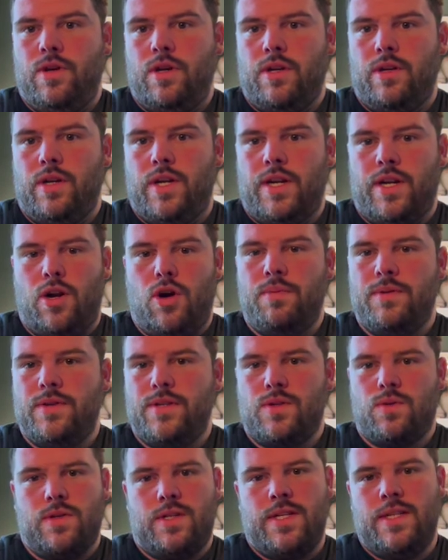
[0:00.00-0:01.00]
can open
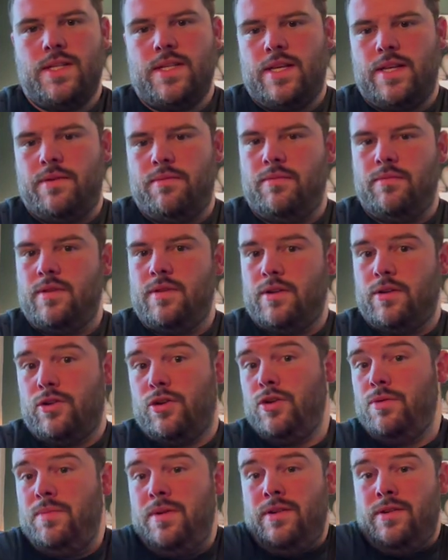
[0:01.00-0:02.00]
source it, then there
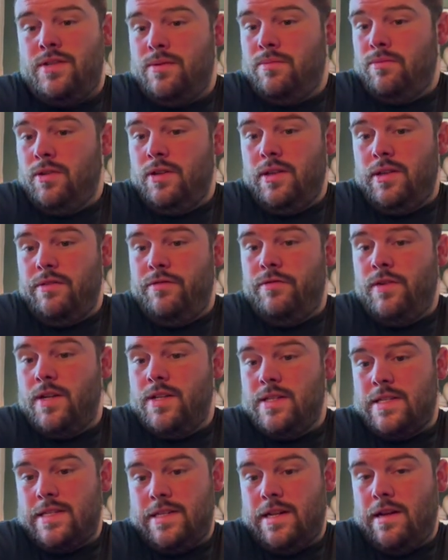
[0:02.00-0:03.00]
could be some really fun
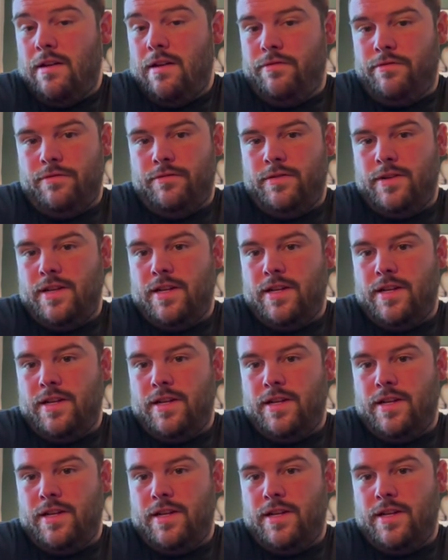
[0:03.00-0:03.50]
stuff.